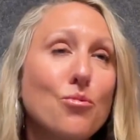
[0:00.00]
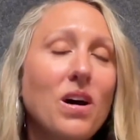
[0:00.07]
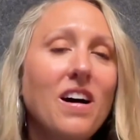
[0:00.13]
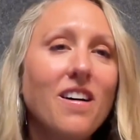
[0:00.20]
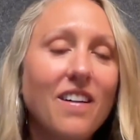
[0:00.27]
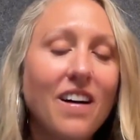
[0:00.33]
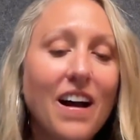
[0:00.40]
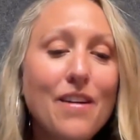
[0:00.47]

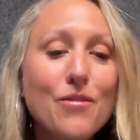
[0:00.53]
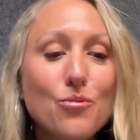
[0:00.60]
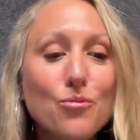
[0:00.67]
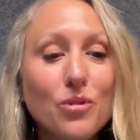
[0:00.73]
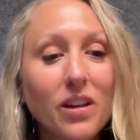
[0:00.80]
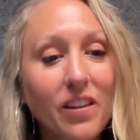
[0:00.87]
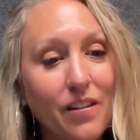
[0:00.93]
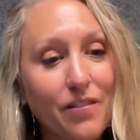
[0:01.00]
Well, I have a
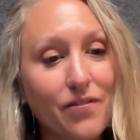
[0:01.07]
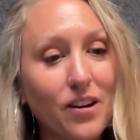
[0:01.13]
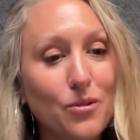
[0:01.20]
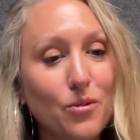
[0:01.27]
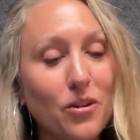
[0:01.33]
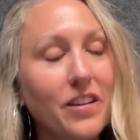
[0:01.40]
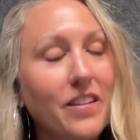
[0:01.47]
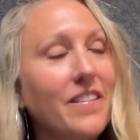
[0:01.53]
really
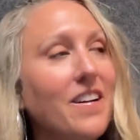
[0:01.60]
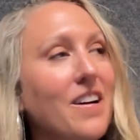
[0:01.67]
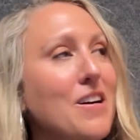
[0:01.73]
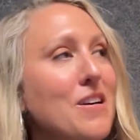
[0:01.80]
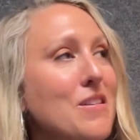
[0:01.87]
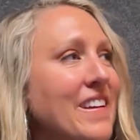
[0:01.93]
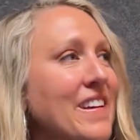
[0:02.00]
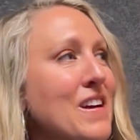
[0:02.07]
fun one.
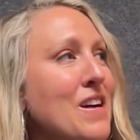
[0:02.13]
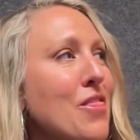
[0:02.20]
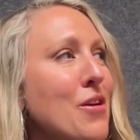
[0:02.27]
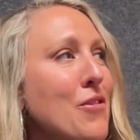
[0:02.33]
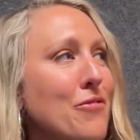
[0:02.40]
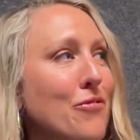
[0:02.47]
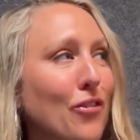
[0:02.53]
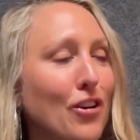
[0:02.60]
Uh, the
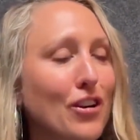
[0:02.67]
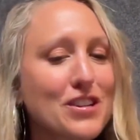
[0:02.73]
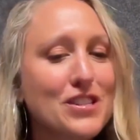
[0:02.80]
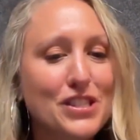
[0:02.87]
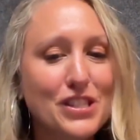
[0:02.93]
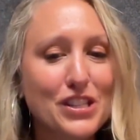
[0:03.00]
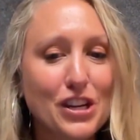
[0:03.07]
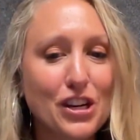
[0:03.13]

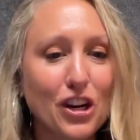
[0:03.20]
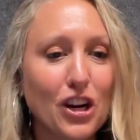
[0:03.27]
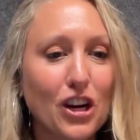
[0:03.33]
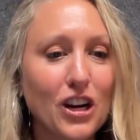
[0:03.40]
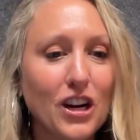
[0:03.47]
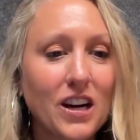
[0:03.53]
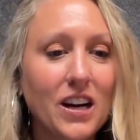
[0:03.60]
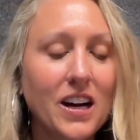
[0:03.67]
first year,